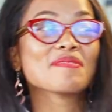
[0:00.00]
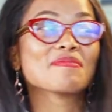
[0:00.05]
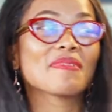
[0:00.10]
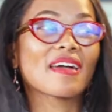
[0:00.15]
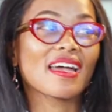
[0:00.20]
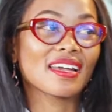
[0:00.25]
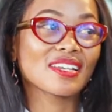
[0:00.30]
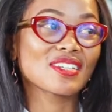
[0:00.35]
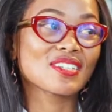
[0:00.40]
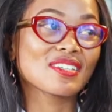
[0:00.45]
I'm
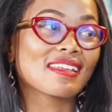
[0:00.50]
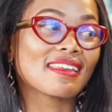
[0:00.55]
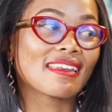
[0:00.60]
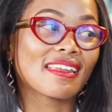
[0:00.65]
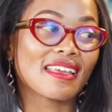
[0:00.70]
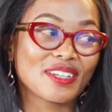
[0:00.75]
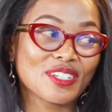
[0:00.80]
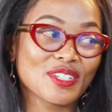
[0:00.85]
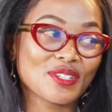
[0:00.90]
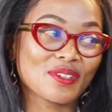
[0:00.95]
actually
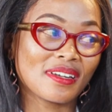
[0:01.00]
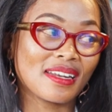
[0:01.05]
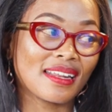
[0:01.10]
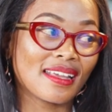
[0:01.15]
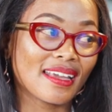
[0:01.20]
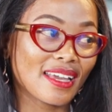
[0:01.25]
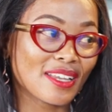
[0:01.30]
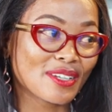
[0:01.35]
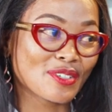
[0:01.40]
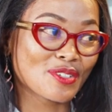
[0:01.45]

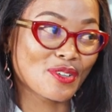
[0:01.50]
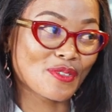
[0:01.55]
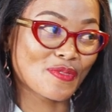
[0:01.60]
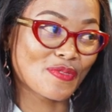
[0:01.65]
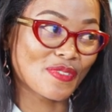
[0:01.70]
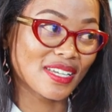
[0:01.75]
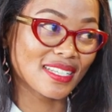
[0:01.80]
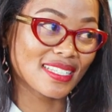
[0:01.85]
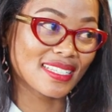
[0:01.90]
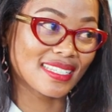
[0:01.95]
naturally
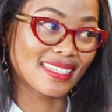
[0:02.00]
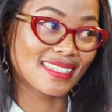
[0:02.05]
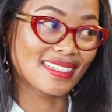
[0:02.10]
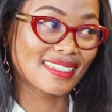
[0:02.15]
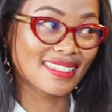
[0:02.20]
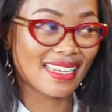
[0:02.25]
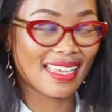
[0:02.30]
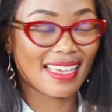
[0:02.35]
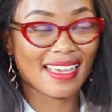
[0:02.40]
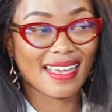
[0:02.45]
introverted.
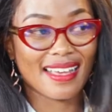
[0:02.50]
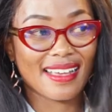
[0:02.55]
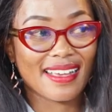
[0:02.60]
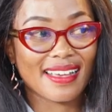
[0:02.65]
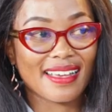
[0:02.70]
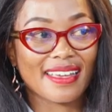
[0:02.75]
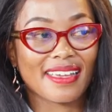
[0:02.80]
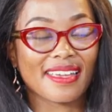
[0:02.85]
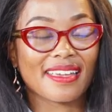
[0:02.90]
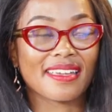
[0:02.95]
Mm.
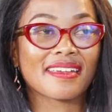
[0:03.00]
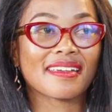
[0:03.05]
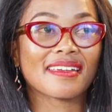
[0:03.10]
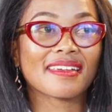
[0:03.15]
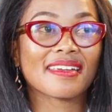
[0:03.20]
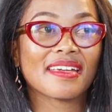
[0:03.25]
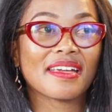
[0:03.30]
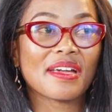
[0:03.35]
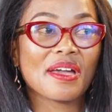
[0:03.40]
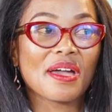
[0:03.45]
I
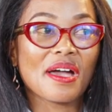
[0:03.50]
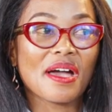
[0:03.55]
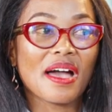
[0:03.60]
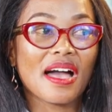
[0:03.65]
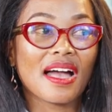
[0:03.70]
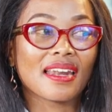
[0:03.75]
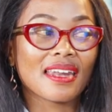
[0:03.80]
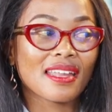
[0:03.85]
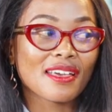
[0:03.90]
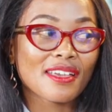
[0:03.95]

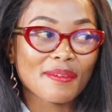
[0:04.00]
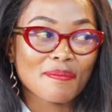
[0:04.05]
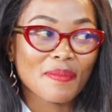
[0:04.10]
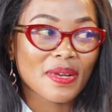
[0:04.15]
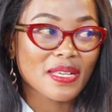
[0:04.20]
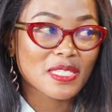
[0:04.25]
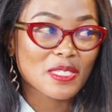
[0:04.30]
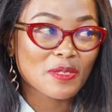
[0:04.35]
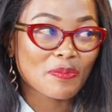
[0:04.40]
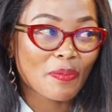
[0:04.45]
I like
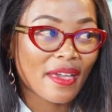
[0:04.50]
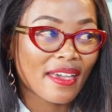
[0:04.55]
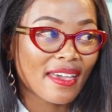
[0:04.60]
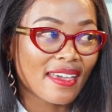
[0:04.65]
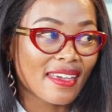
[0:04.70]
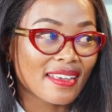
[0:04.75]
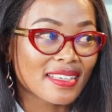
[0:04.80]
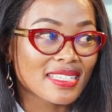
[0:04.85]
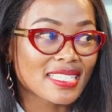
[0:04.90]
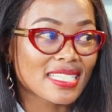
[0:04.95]
my
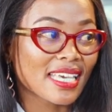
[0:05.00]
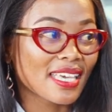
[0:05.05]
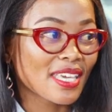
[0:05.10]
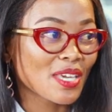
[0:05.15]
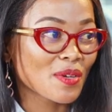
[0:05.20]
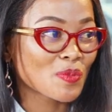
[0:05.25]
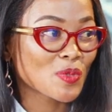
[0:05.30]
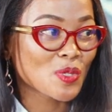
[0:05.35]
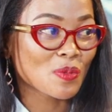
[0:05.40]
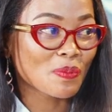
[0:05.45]
space. I
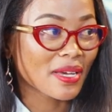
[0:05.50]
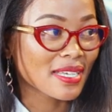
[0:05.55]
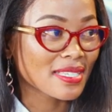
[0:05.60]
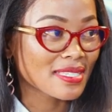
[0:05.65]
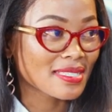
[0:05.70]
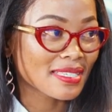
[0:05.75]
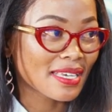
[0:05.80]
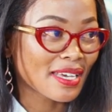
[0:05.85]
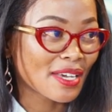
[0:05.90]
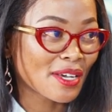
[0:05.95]
keep to
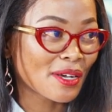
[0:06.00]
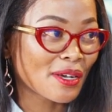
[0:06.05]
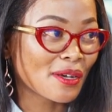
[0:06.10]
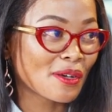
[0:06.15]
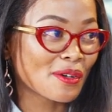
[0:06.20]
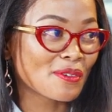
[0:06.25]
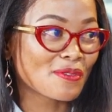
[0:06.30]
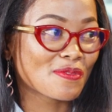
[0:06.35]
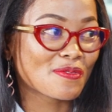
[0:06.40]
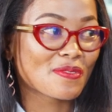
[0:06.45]

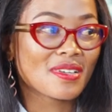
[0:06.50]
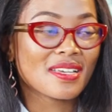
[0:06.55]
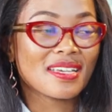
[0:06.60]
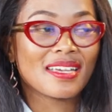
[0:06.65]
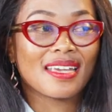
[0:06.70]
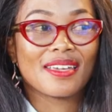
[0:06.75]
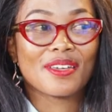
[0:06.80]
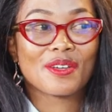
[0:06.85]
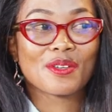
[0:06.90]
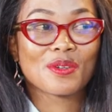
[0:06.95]
myself. Mm.
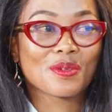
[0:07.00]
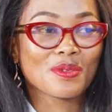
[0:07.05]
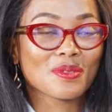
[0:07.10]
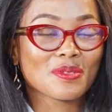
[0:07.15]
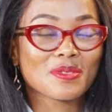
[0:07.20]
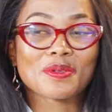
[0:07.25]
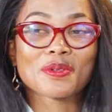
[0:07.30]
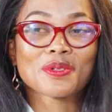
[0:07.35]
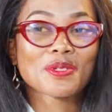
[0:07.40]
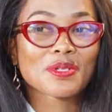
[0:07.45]
You know,
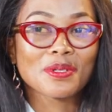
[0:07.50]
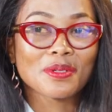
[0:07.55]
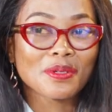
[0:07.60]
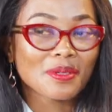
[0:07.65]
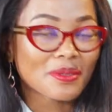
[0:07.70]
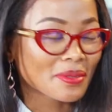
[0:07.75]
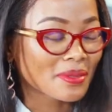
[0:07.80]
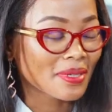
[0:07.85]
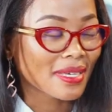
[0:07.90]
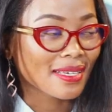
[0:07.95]

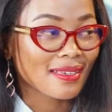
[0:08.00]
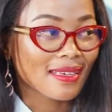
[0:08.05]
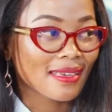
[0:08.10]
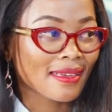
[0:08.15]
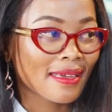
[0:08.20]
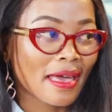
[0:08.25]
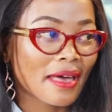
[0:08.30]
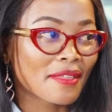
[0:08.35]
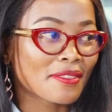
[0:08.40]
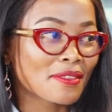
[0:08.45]
social
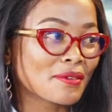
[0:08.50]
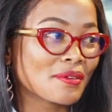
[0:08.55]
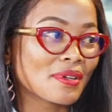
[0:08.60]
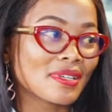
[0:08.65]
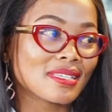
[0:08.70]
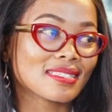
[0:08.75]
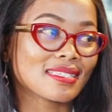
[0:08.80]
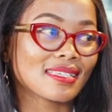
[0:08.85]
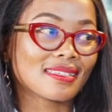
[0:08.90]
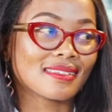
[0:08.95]

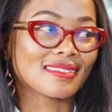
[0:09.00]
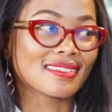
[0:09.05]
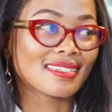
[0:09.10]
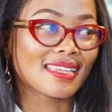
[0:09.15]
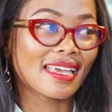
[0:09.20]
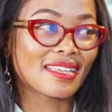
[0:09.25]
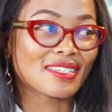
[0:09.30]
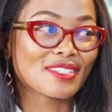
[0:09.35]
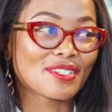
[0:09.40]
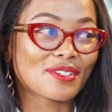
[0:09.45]
gatherings and
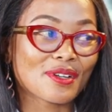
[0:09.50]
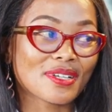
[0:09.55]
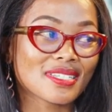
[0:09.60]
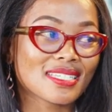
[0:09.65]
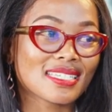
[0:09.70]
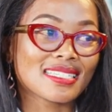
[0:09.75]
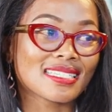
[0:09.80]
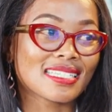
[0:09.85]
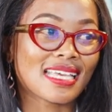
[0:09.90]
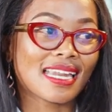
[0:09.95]

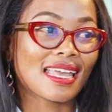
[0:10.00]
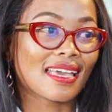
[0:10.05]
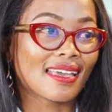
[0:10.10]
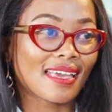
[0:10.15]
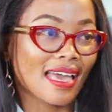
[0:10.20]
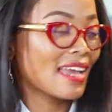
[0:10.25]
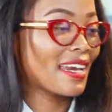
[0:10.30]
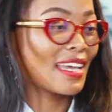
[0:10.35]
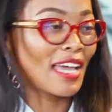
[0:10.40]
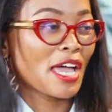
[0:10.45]
interactions are
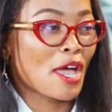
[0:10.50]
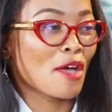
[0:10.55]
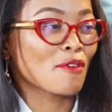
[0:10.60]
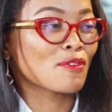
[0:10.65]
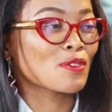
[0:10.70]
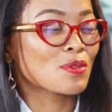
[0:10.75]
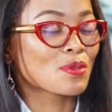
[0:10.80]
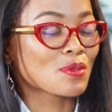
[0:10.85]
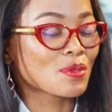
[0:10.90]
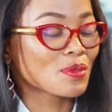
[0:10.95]
like I
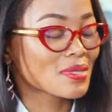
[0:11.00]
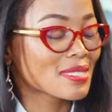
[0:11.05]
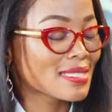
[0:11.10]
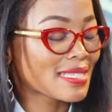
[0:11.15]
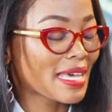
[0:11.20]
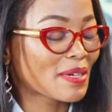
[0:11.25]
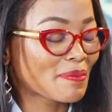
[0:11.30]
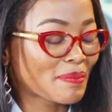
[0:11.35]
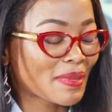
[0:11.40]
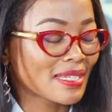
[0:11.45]
have to
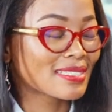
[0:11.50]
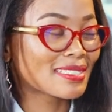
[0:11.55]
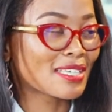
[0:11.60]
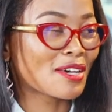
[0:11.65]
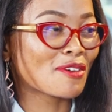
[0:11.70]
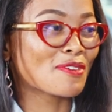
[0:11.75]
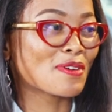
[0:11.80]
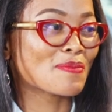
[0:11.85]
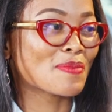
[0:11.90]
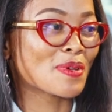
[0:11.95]
psych
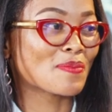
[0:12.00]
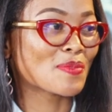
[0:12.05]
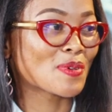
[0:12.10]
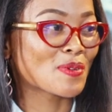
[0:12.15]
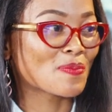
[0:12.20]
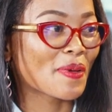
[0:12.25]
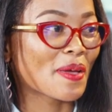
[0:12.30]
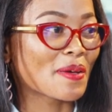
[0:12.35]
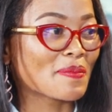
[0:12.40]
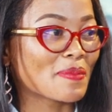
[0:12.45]
myself up and
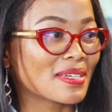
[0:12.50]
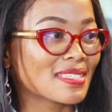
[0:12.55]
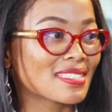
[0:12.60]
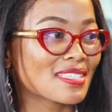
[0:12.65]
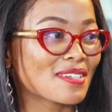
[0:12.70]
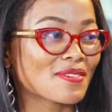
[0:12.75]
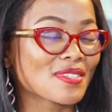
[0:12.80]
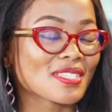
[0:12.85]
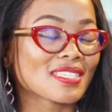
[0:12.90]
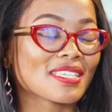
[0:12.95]
prepare
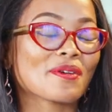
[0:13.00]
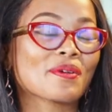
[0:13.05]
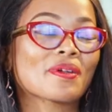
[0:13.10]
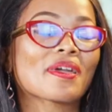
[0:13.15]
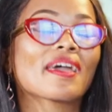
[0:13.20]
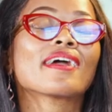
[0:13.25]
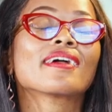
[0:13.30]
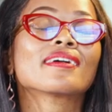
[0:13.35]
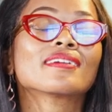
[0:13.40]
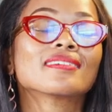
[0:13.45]
myself to say,
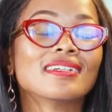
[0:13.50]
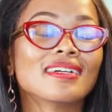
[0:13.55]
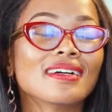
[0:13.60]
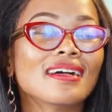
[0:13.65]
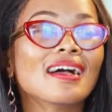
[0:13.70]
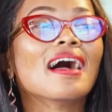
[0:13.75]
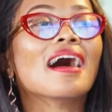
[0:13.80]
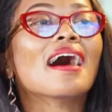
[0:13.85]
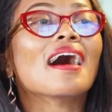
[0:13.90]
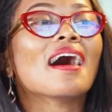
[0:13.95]
okay,
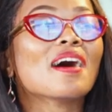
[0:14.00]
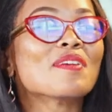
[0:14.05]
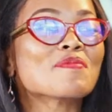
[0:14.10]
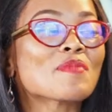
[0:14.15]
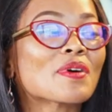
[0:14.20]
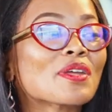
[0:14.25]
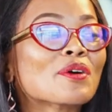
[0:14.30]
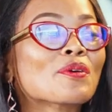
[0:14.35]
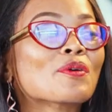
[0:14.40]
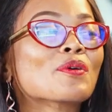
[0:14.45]
I'm
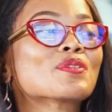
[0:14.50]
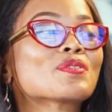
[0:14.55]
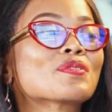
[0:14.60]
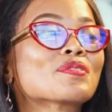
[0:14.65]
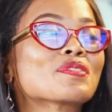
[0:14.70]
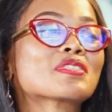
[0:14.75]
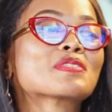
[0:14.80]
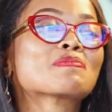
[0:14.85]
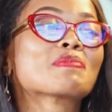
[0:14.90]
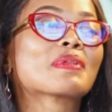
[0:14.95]
gonna go to
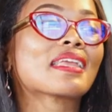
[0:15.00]
this